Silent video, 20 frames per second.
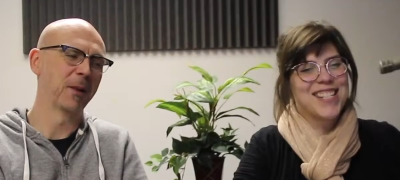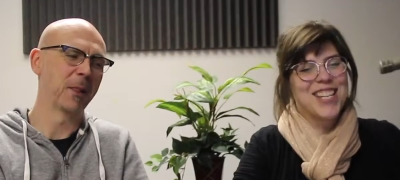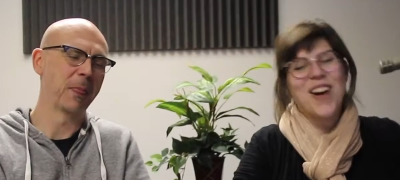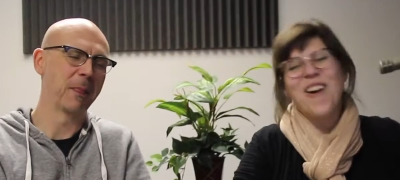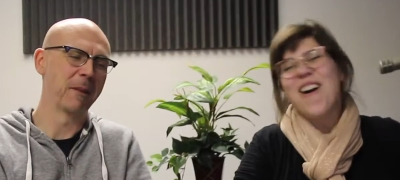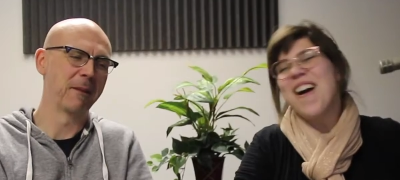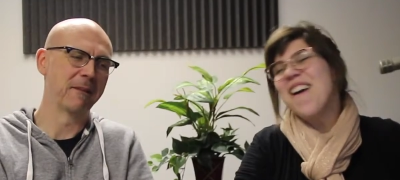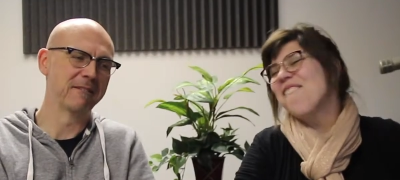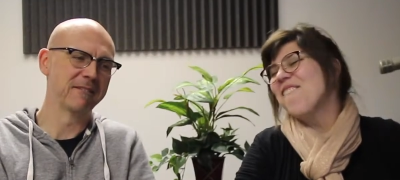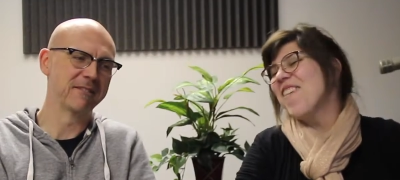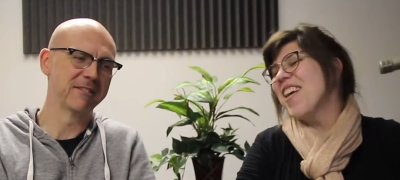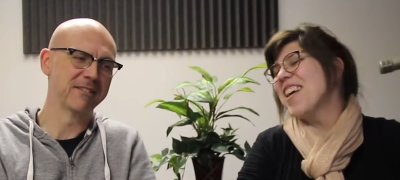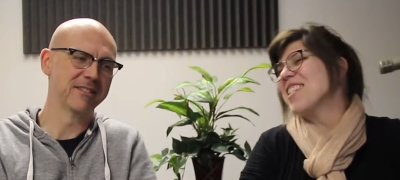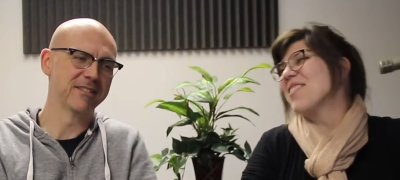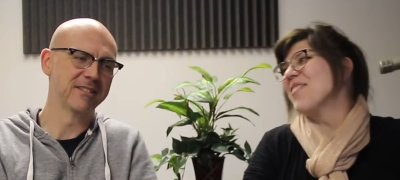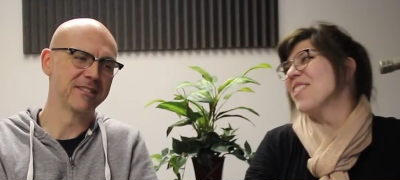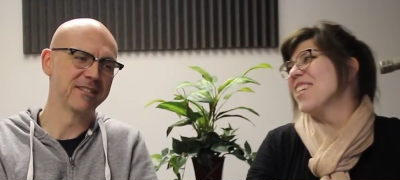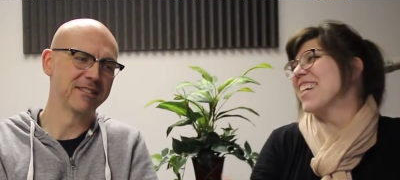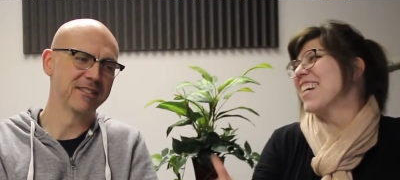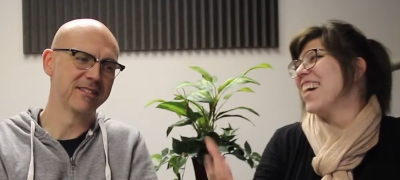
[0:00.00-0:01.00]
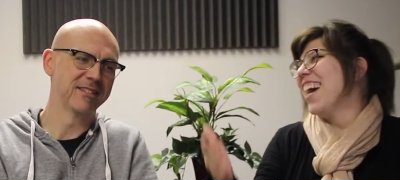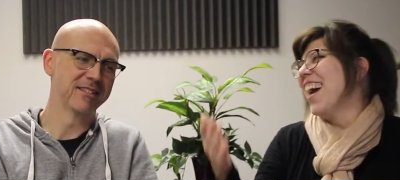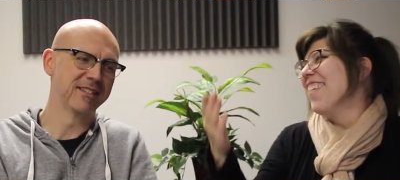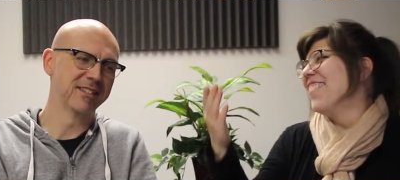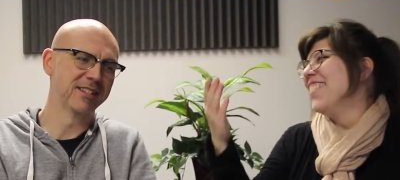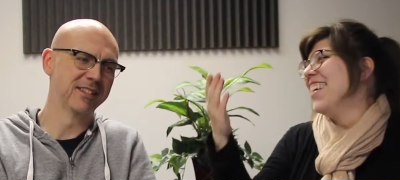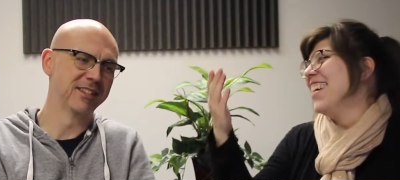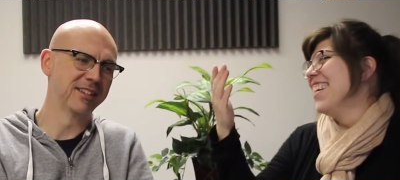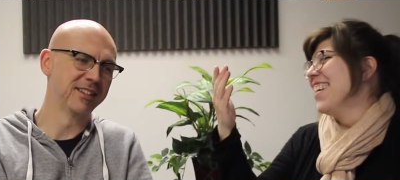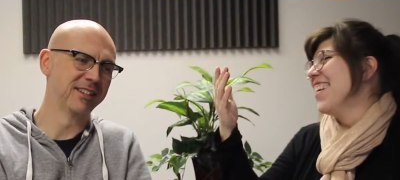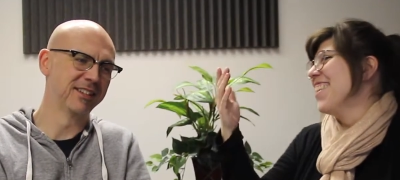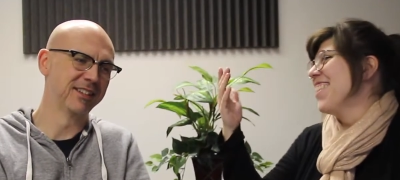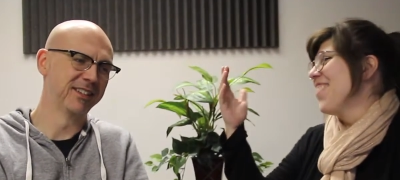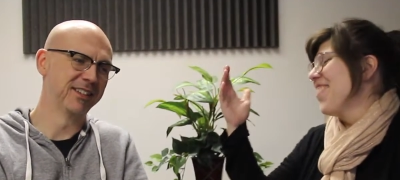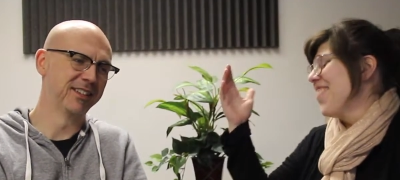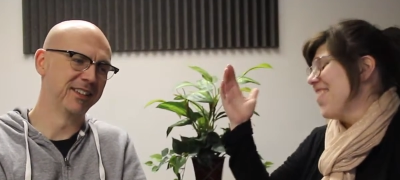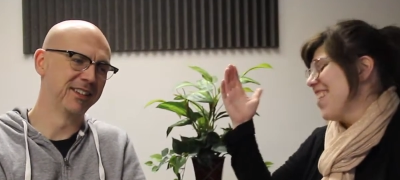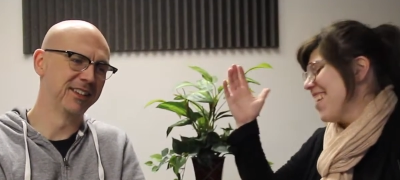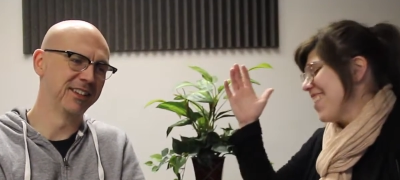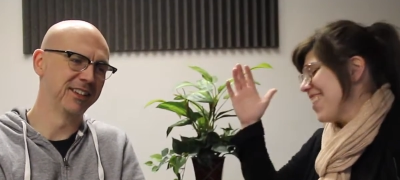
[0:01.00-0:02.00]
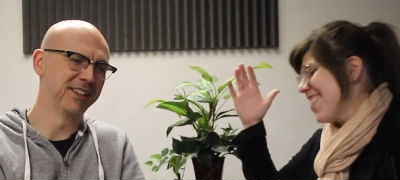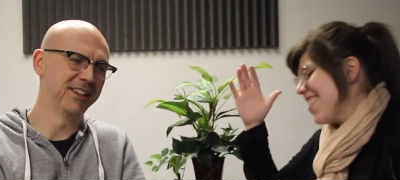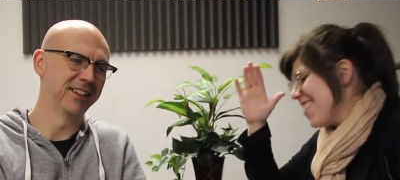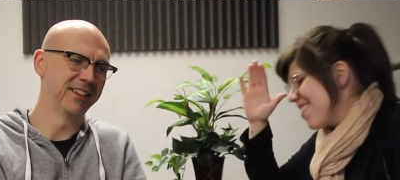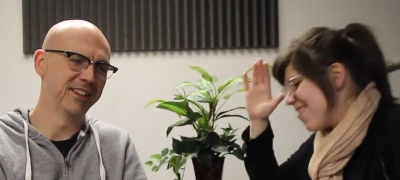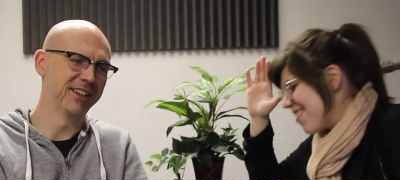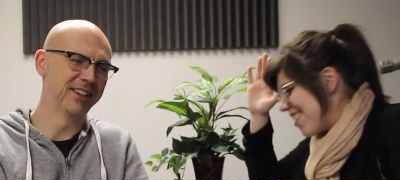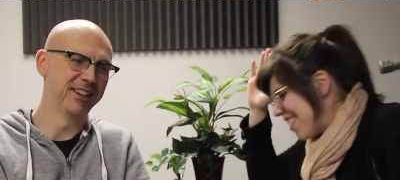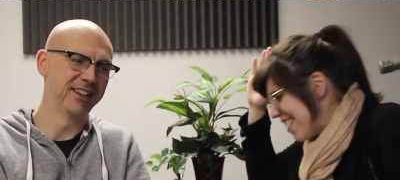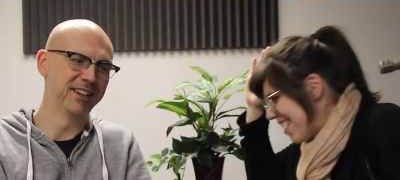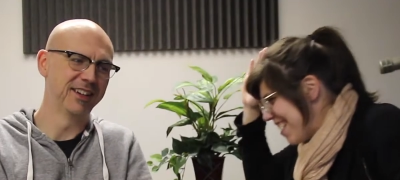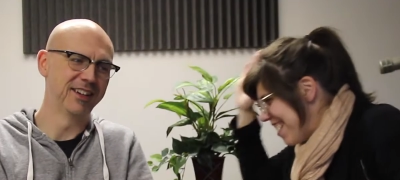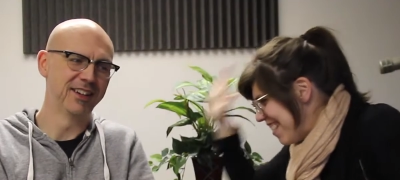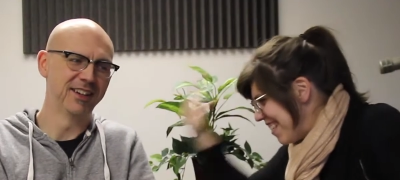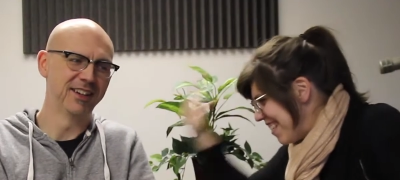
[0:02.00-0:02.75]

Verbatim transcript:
Speaker 1: So our Facebook comment of the week this week,